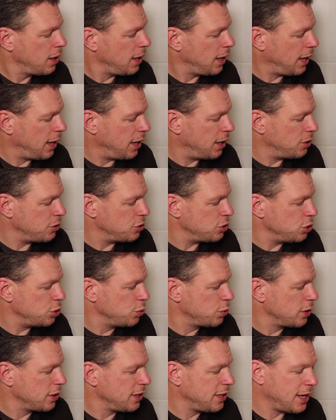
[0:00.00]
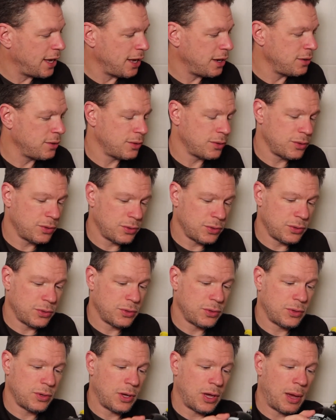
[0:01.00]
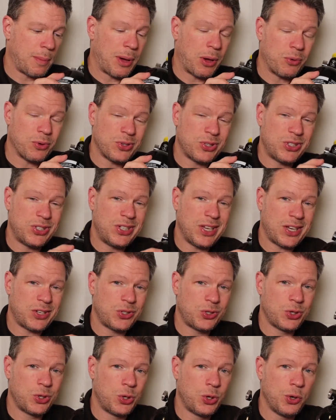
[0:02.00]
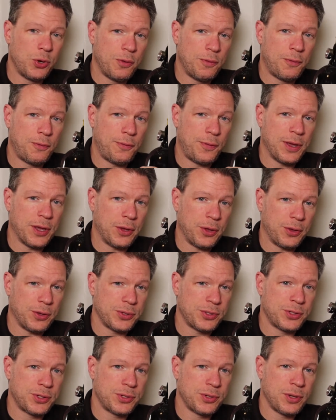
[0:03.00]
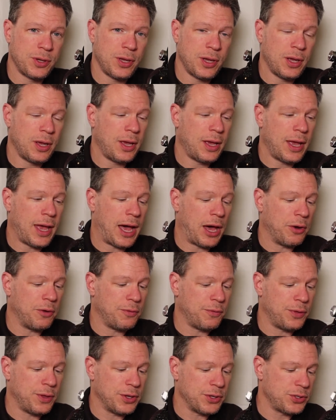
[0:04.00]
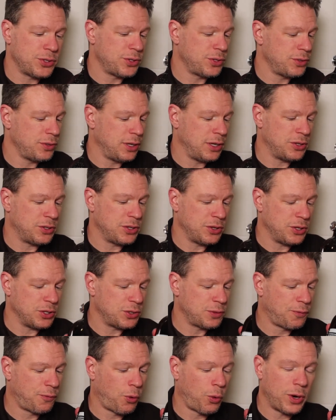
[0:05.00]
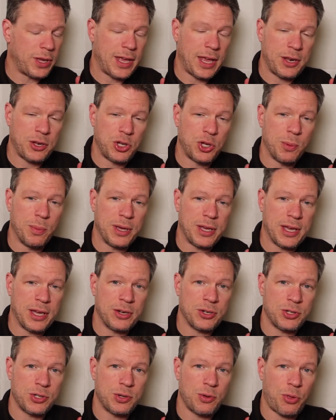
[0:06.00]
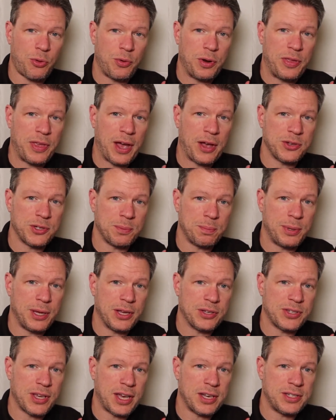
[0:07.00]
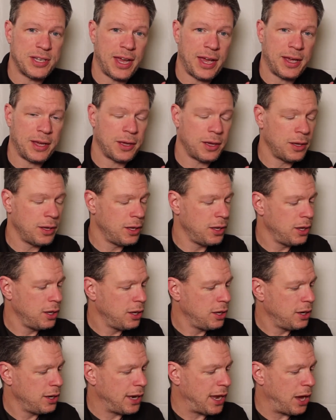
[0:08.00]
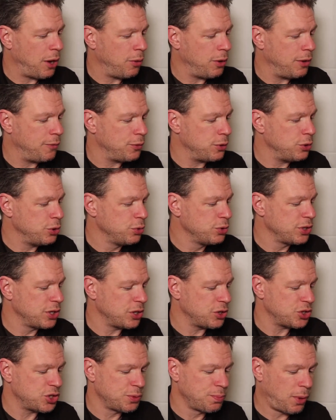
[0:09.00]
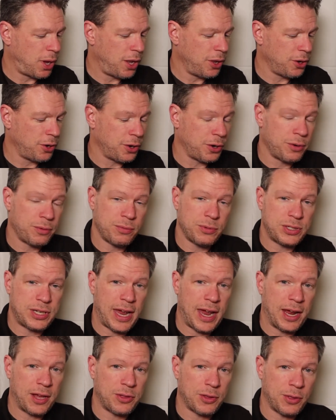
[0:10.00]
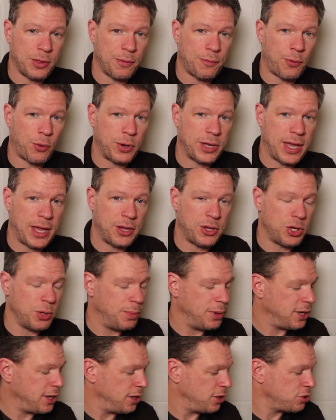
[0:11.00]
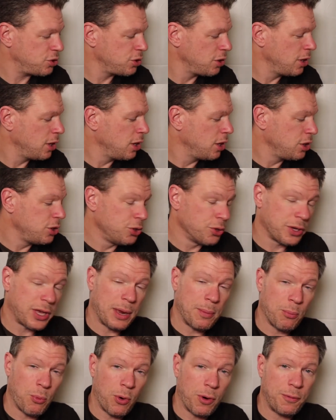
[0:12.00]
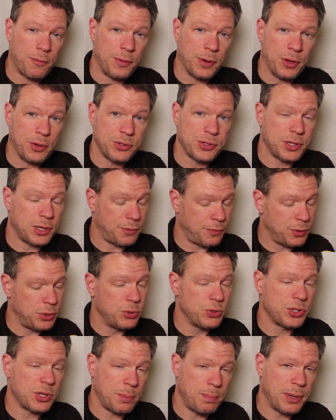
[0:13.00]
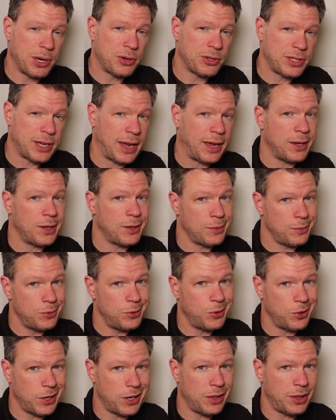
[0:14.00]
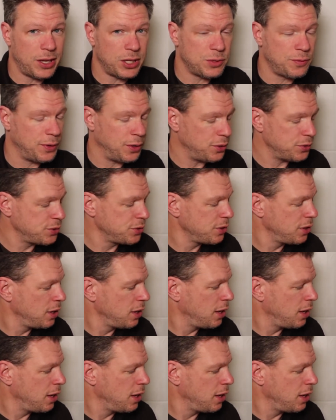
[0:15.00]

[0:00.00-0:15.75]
and you can get about 6 good fills out of this into this 48 cubic inch 3,000 psi tank. Now, if you're using a smaller tank than the 48 cubic inch, you'll get more fills, and if you're using a bigger tank, you'll get less fills.